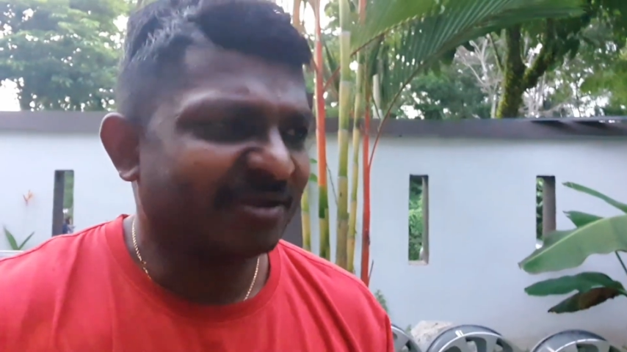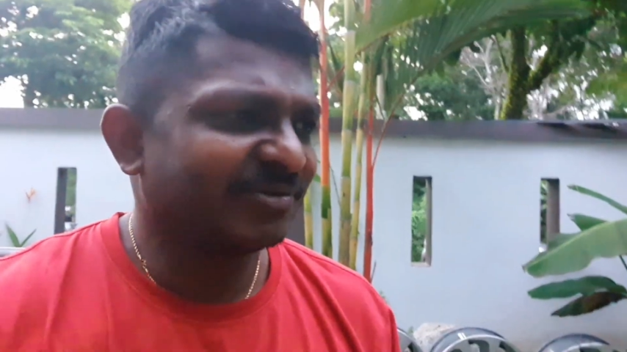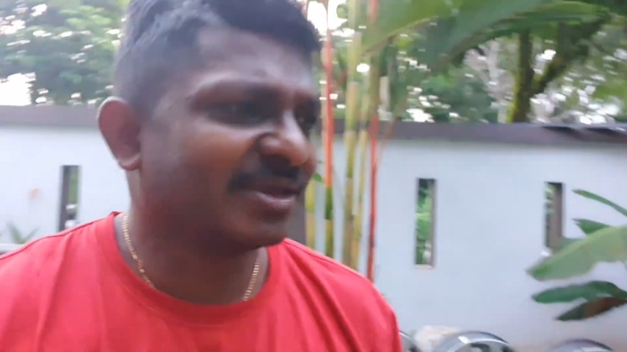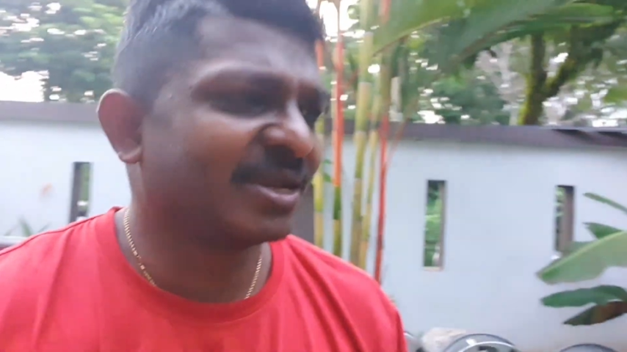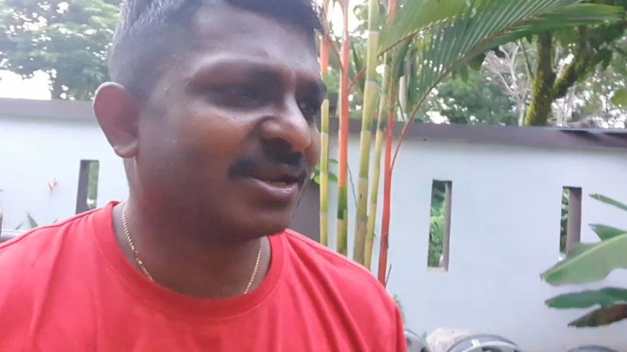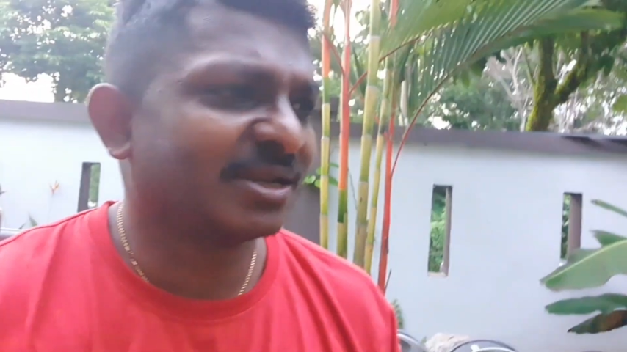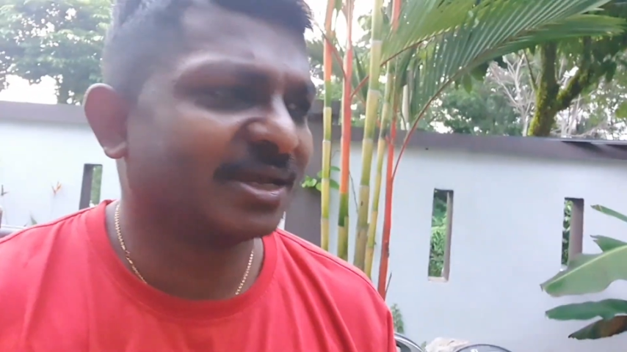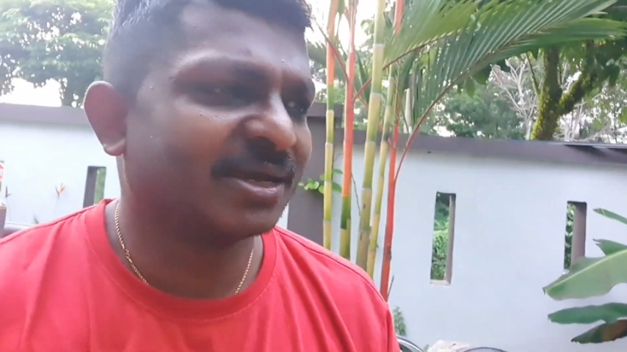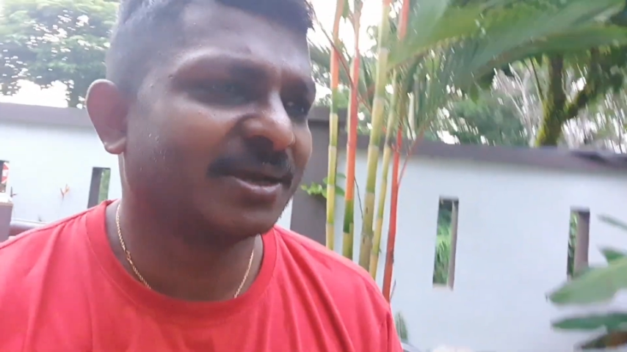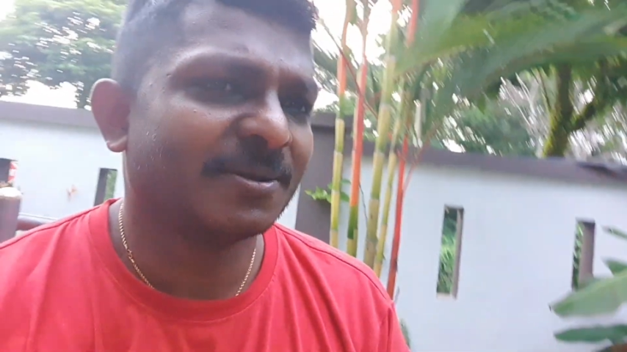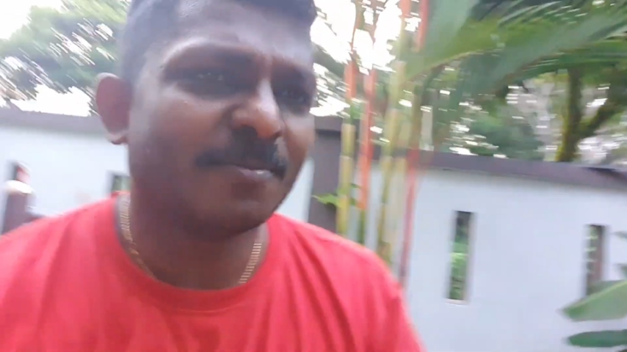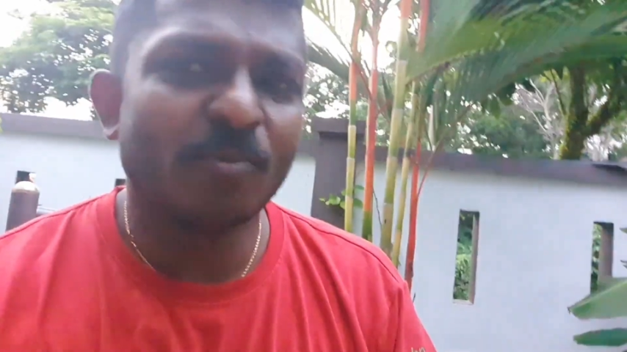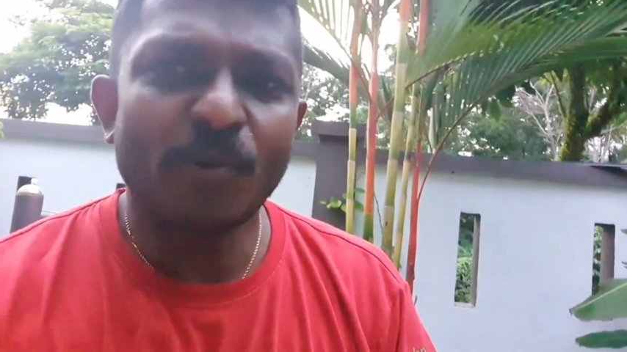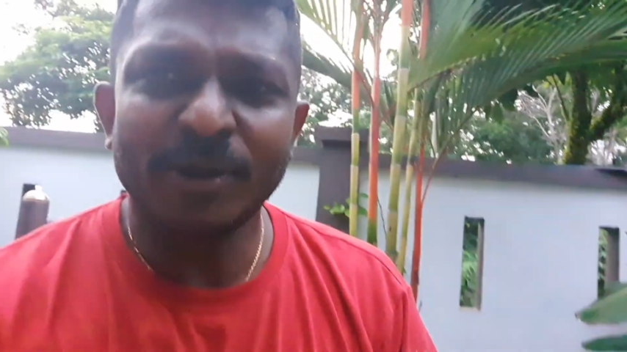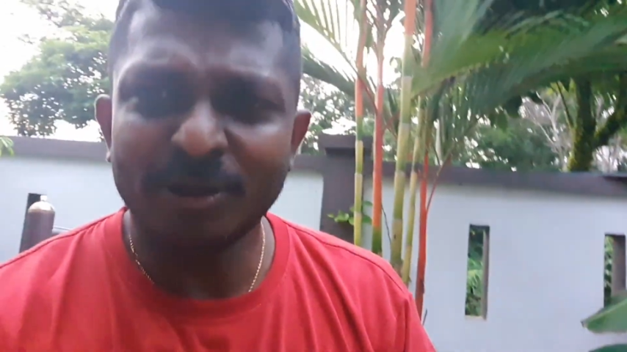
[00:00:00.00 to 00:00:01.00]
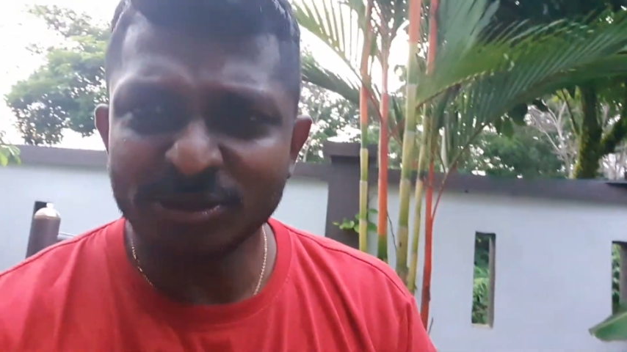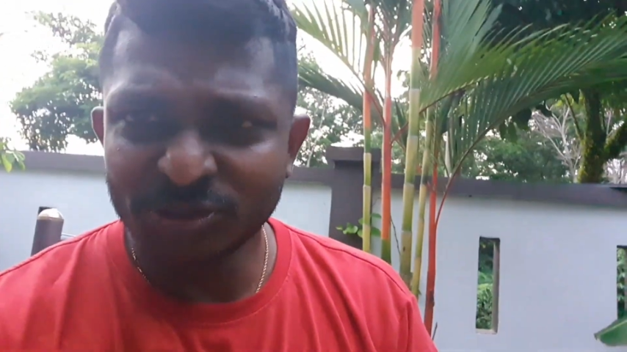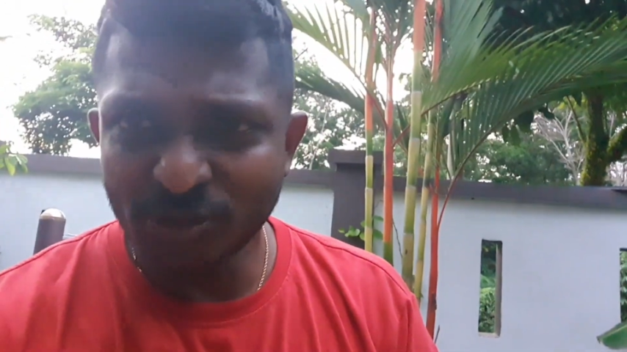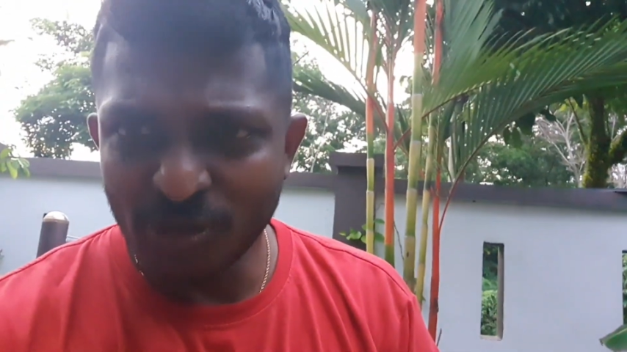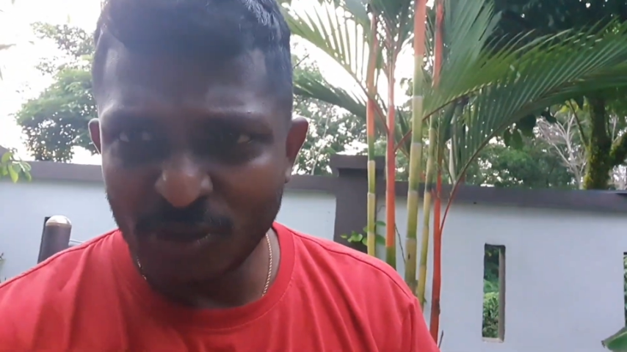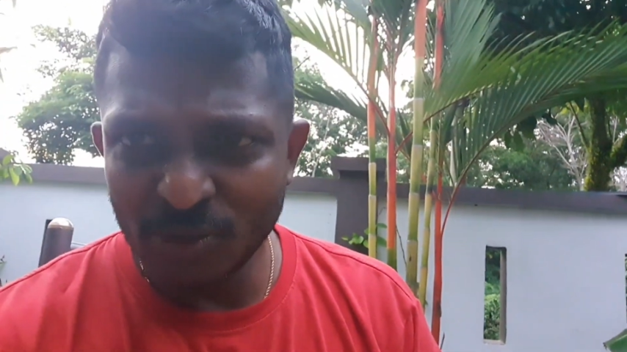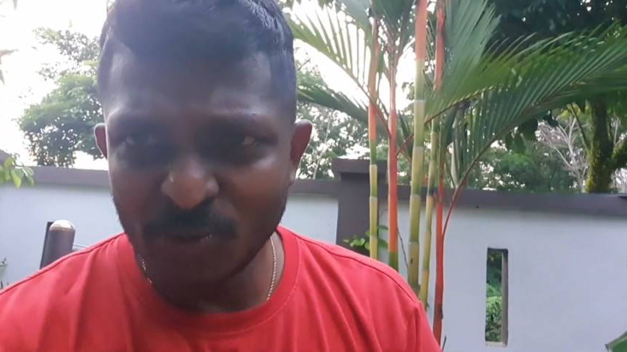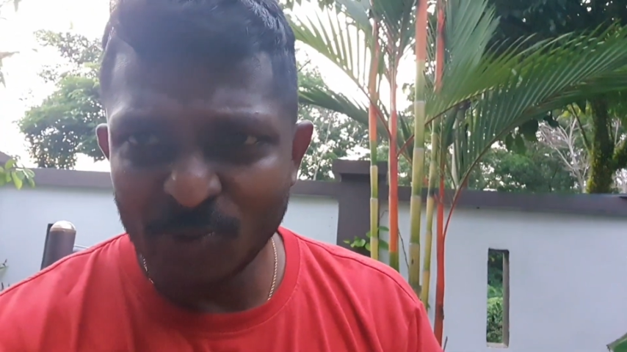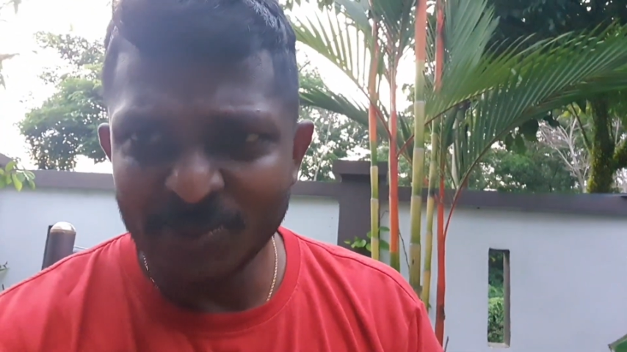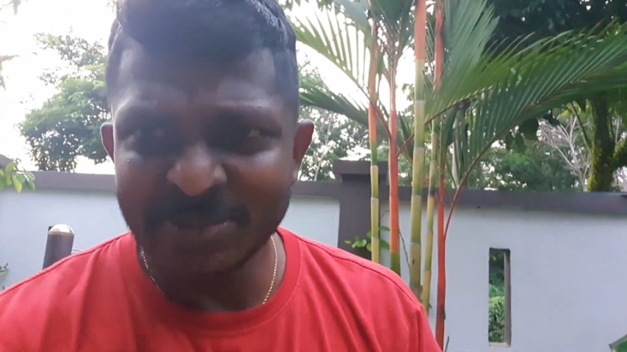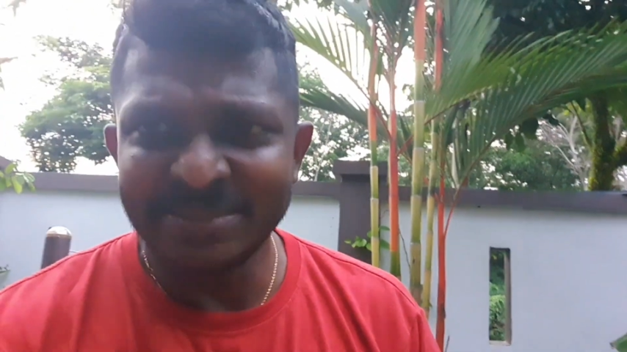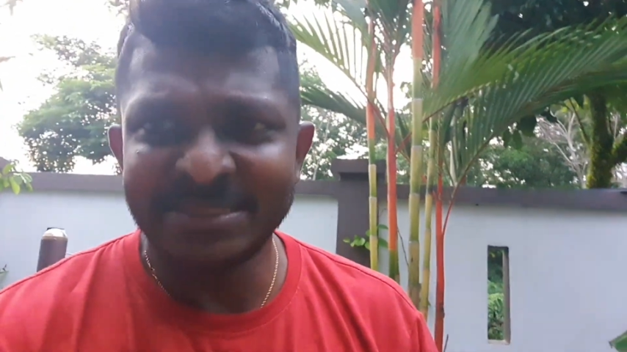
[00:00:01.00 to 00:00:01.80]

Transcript: figured why not show you